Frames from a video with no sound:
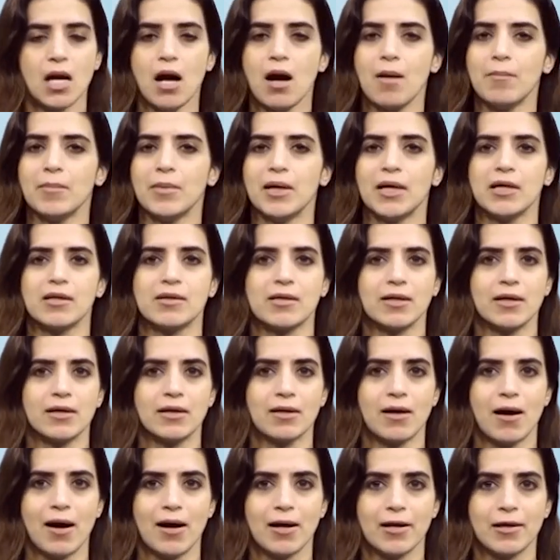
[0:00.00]

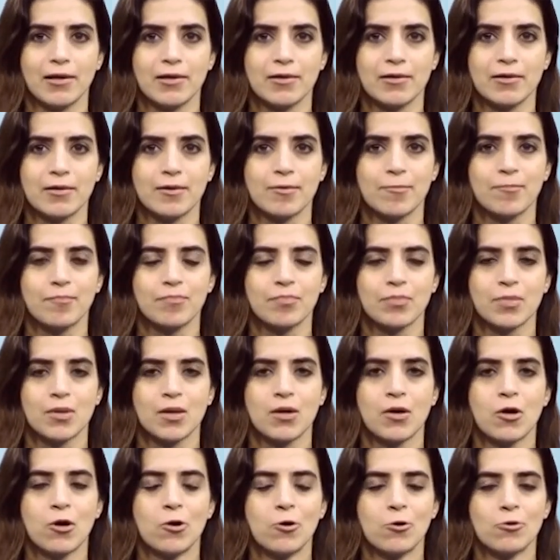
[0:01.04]
Amazing, guys.
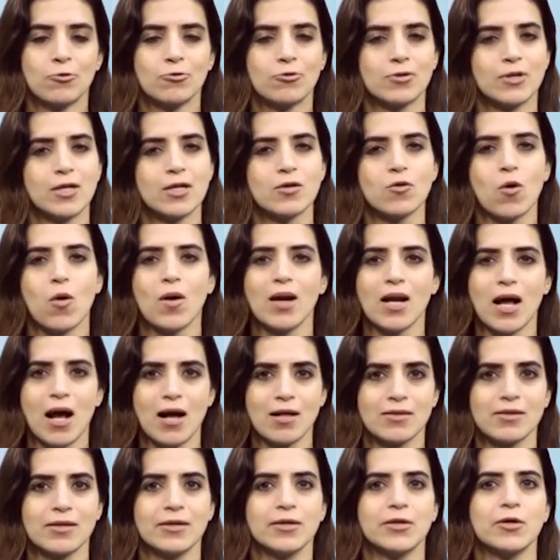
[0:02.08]
So, this is all
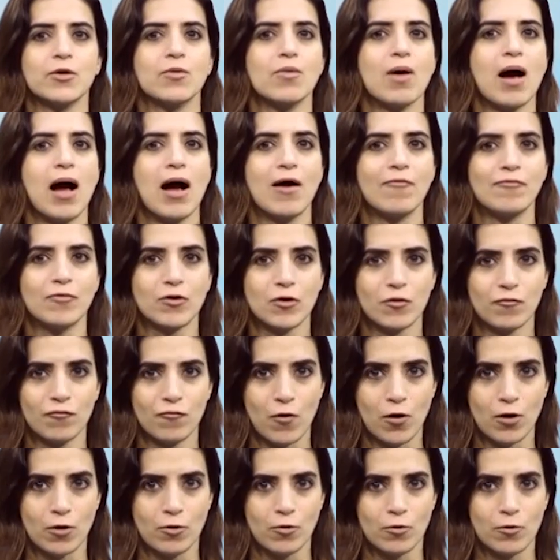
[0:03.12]
asana you have to
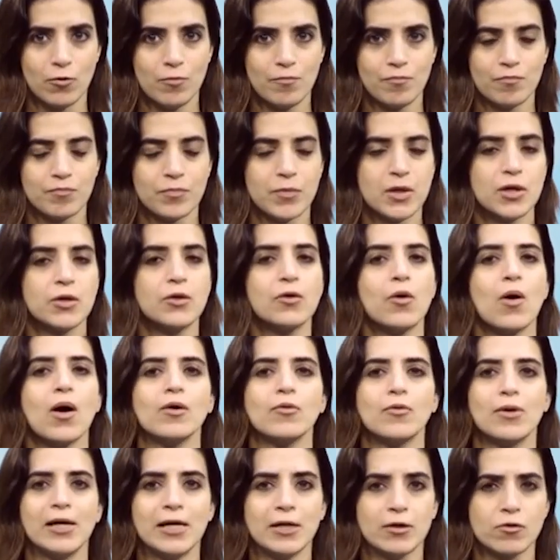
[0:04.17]
follow. You
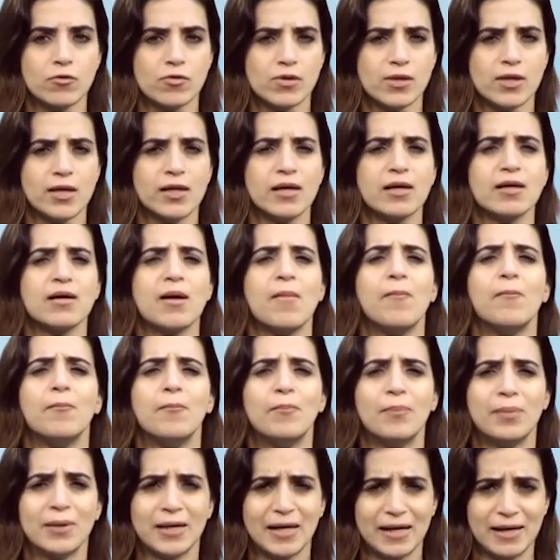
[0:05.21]
are going to see
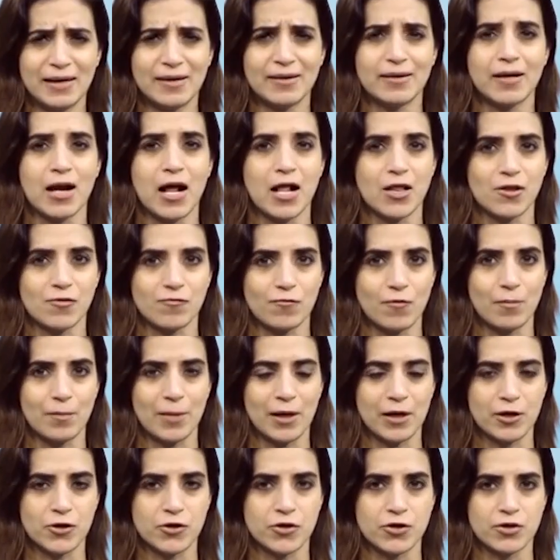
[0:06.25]
complete
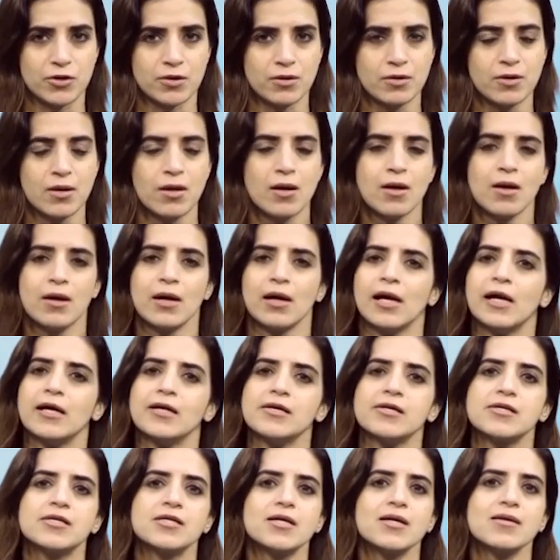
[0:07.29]
transformation
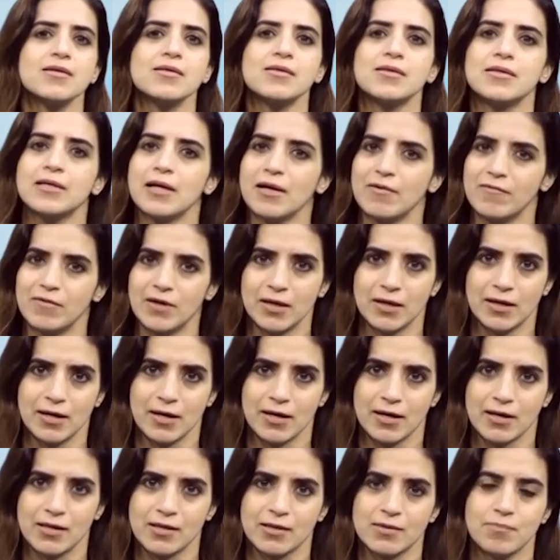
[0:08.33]
in just 7
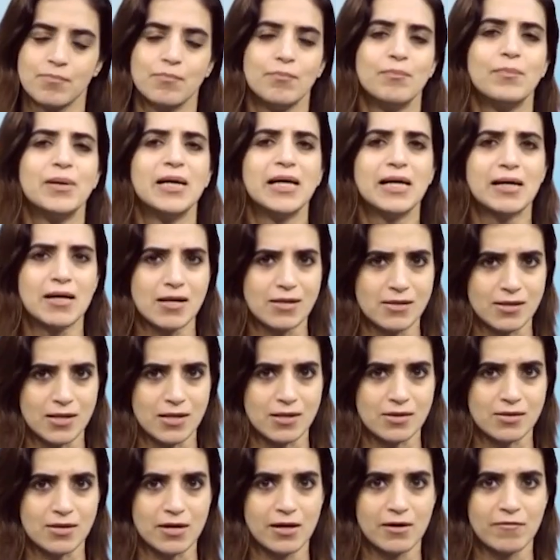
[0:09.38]
days. Be
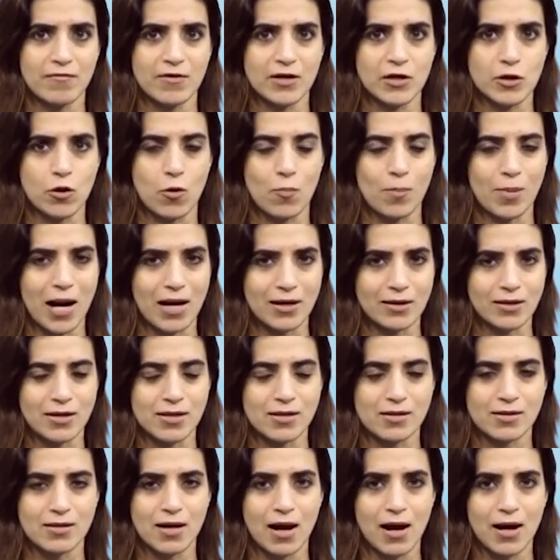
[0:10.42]
consistent with your
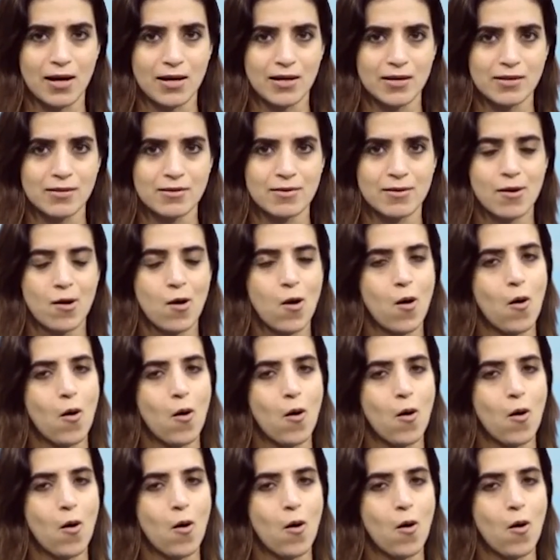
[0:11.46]
practice, guys.